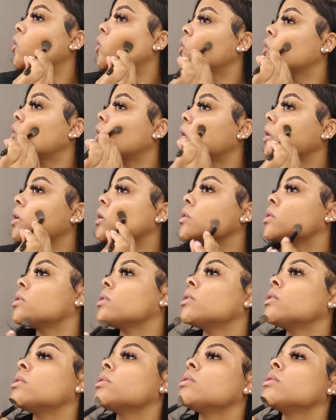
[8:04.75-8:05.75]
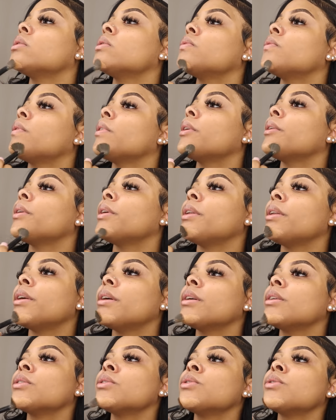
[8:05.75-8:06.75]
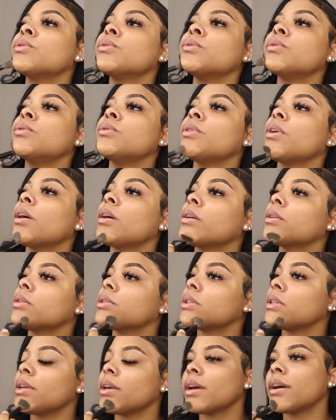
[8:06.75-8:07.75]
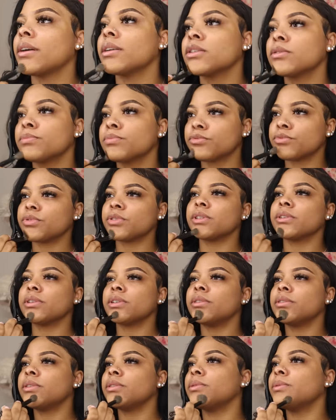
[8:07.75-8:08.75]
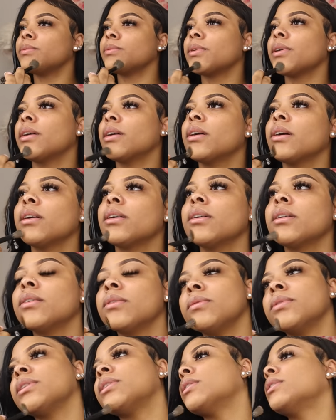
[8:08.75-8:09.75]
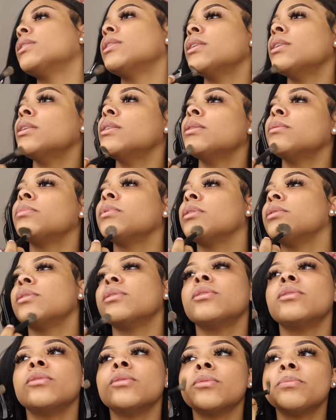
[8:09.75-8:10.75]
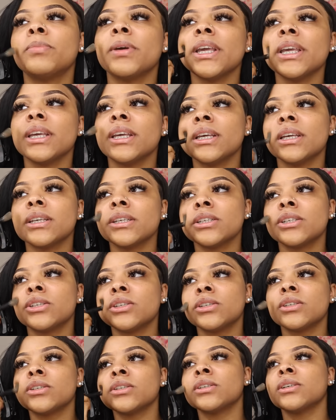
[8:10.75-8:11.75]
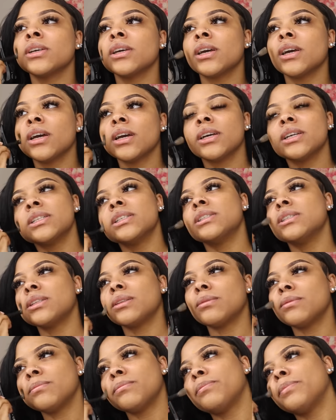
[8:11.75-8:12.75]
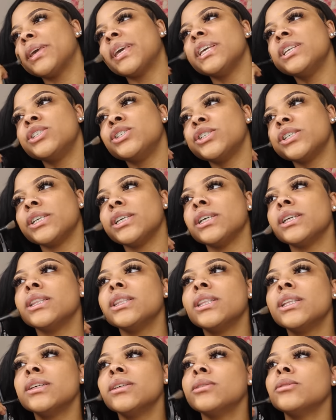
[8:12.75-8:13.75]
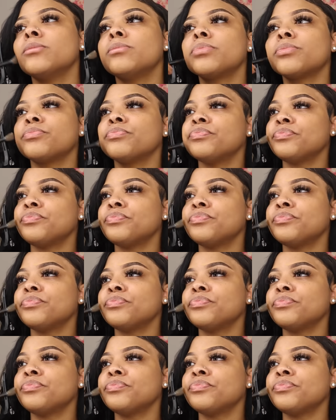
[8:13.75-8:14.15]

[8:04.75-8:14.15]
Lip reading: And like I said, this is very natural. Y'all gonna see how I spruce it up with the lip, the little pinkish, peachy lip.